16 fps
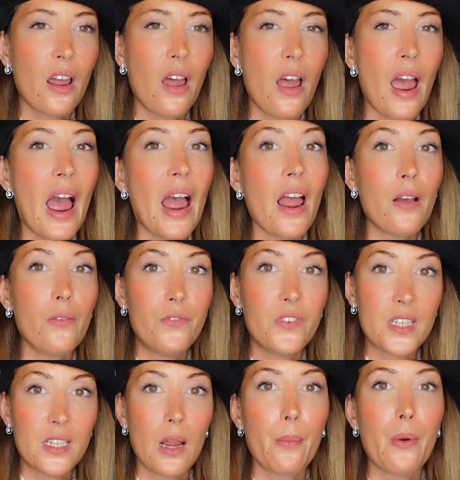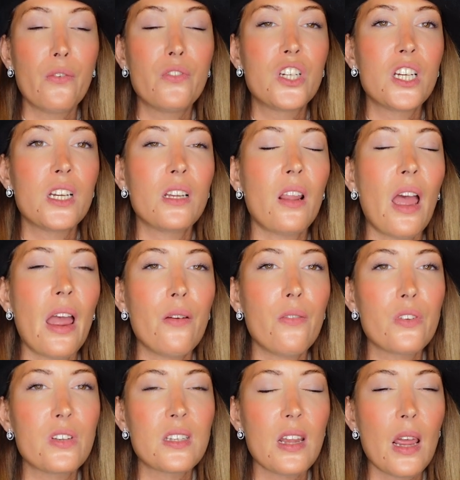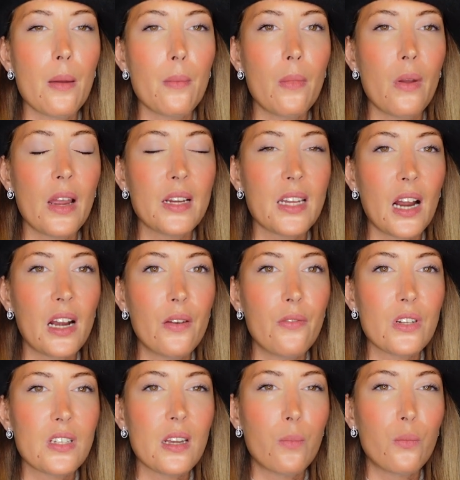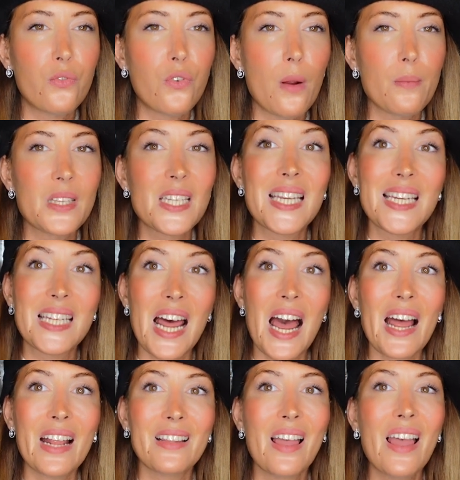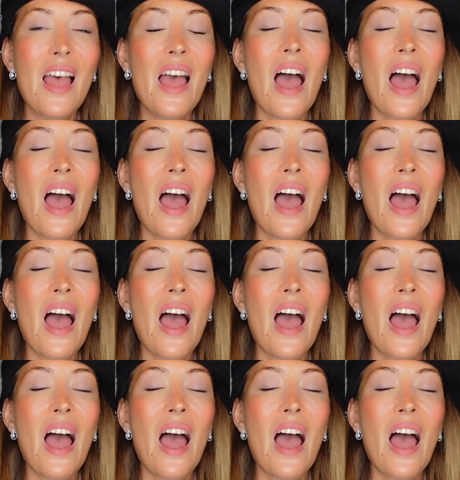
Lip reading: I have this type of jean. I have exactly the same from Cézanne.